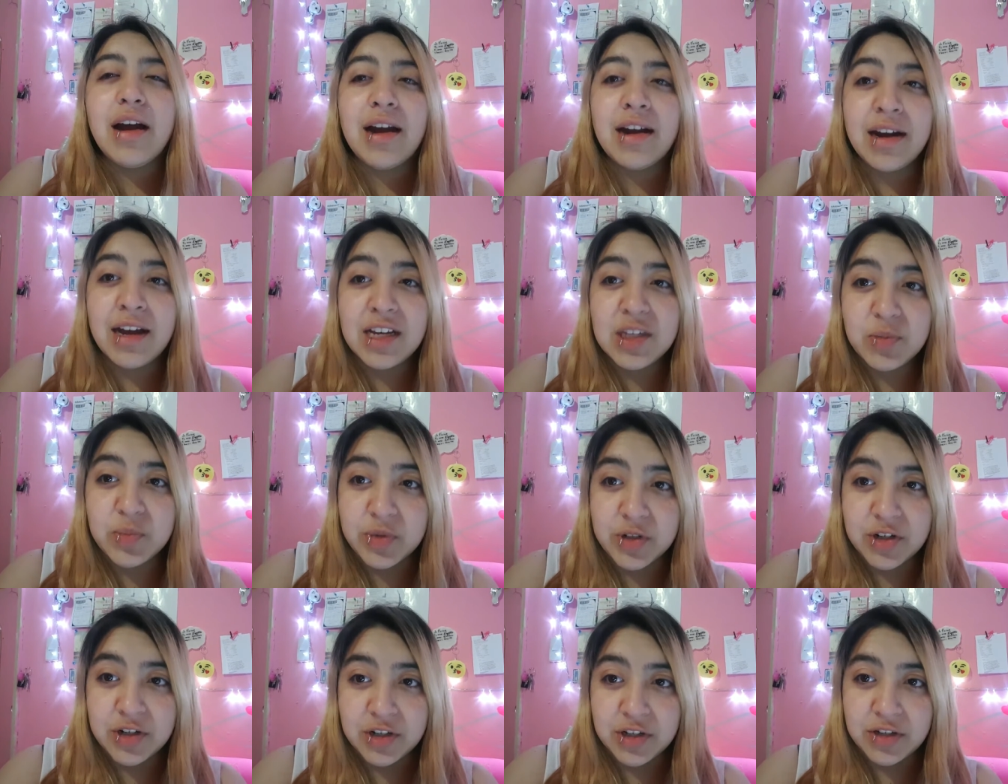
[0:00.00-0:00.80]
a nice
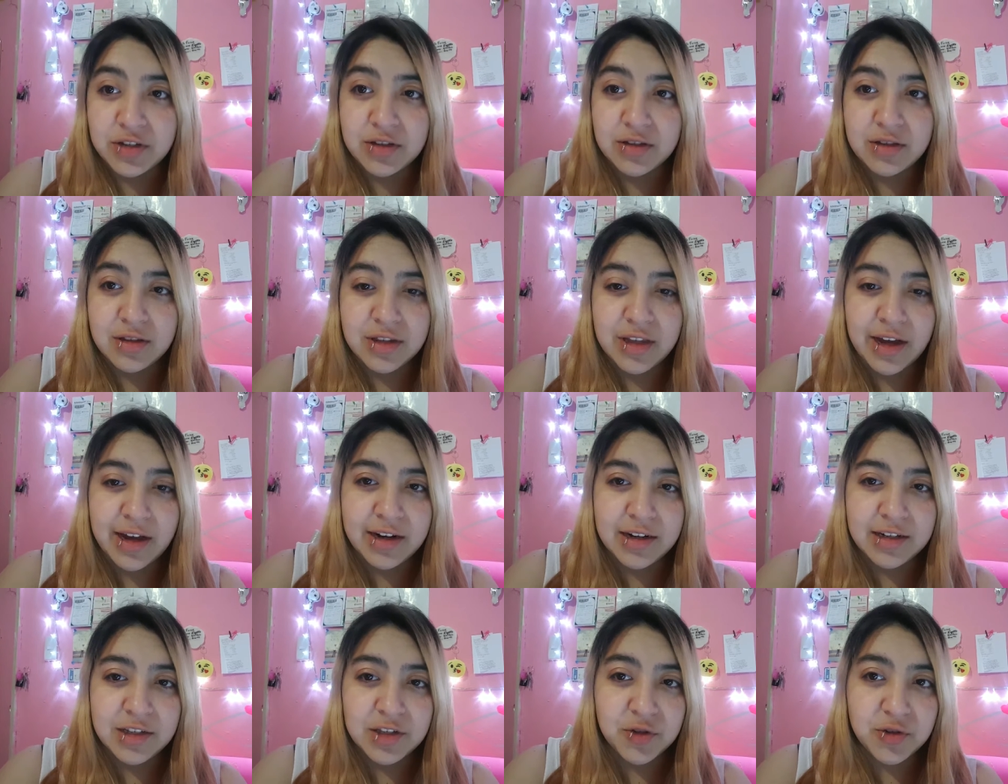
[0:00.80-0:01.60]
person
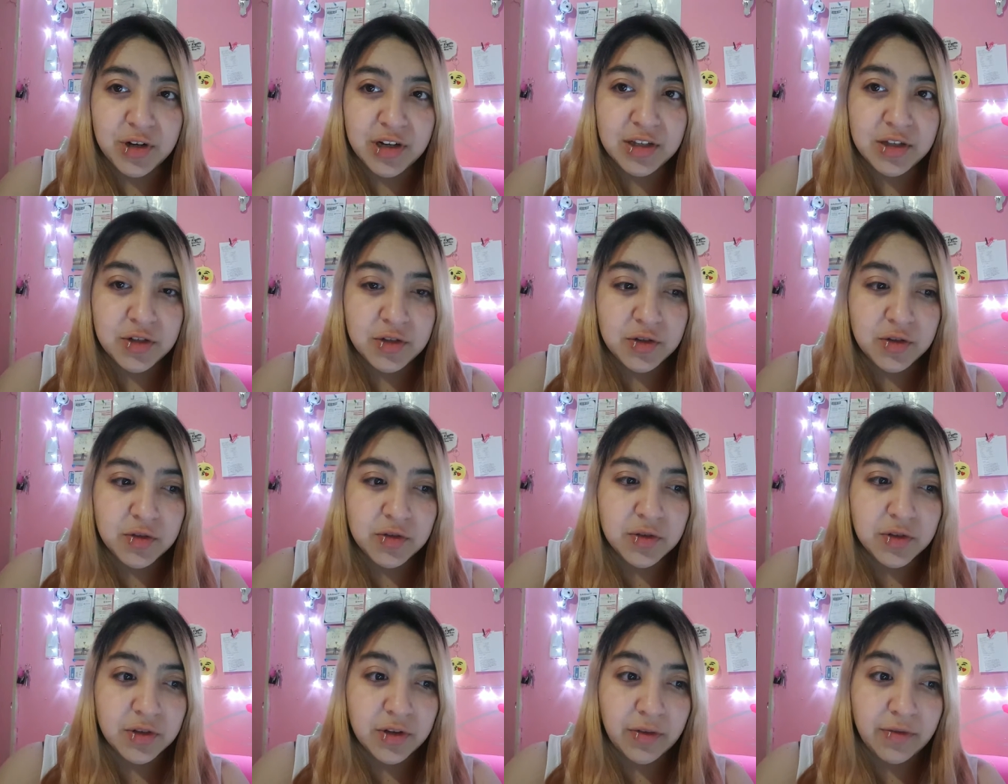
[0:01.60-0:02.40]
that is trying to
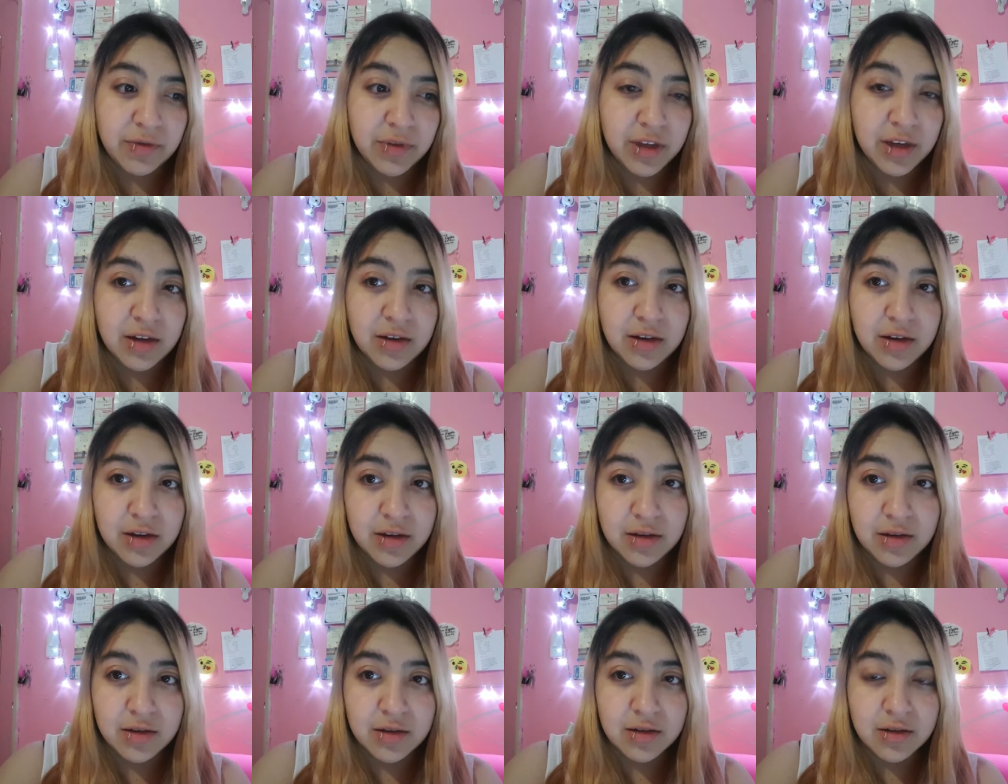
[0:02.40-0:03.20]
do something
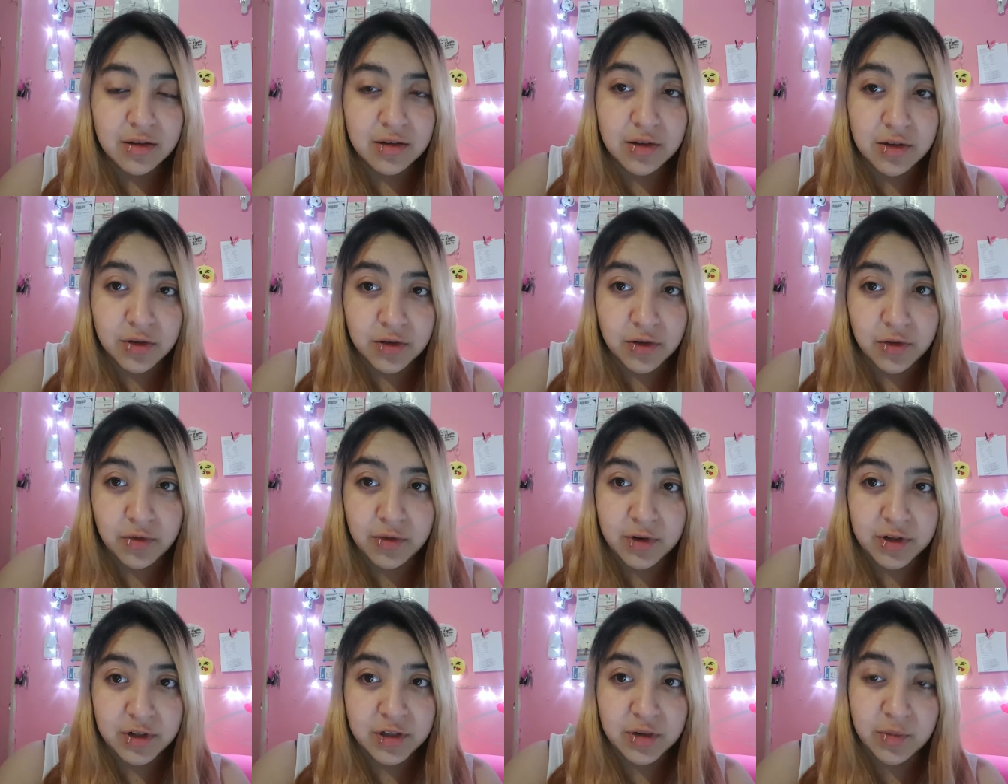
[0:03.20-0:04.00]
good
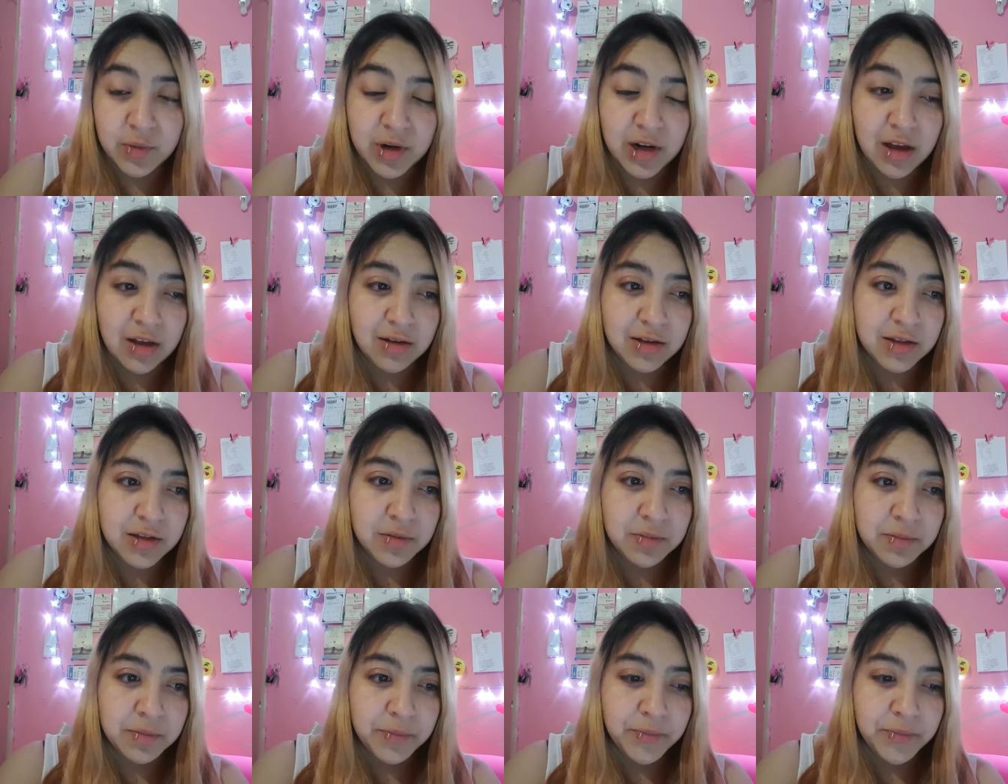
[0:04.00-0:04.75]
for someone else